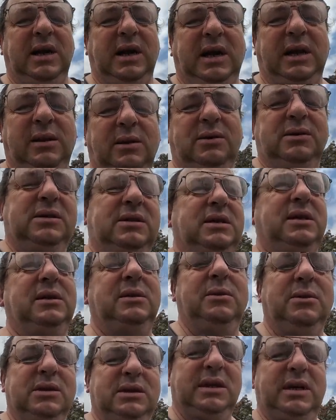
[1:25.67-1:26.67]
It looks
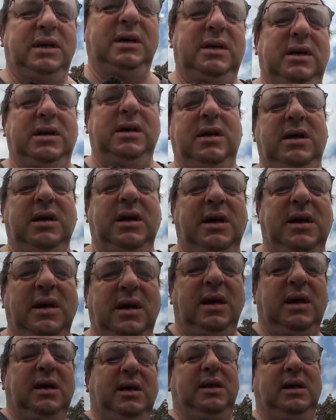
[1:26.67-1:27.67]
like
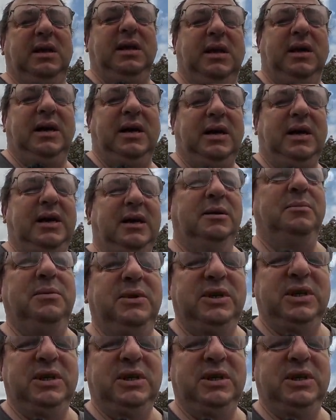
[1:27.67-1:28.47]
I'm